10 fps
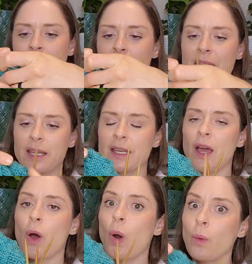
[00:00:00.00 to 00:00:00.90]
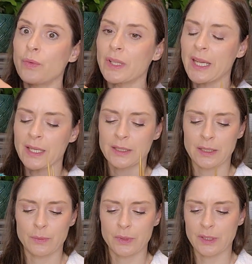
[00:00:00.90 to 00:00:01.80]
and hopefully, I
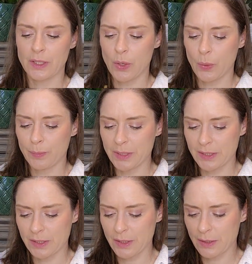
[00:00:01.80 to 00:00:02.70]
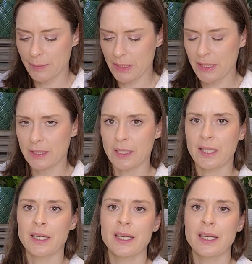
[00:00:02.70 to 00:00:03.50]
really hope this is going to be done